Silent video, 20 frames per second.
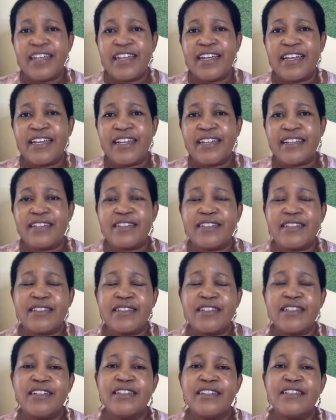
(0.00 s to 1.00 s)
And
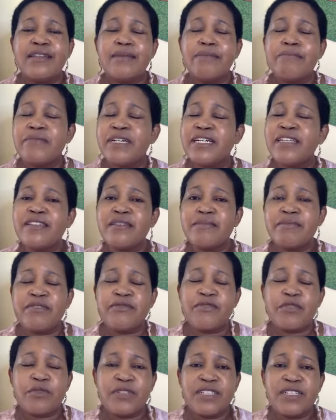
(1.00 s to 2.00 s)
the month
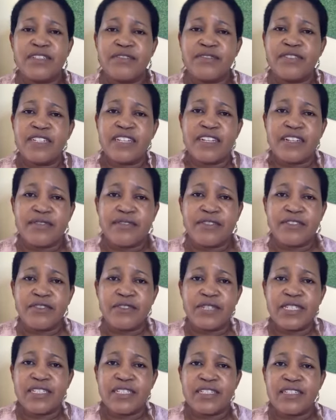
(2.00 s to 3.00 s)
before we even have a
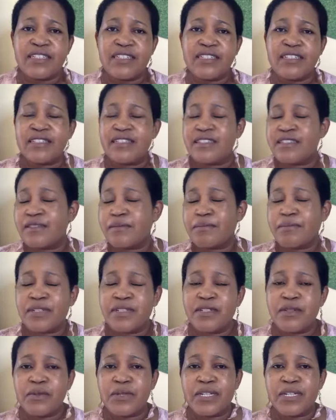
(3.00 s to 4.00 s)
retreat, there's
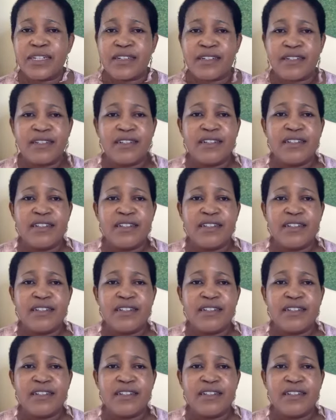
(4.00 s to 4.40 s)
pre-work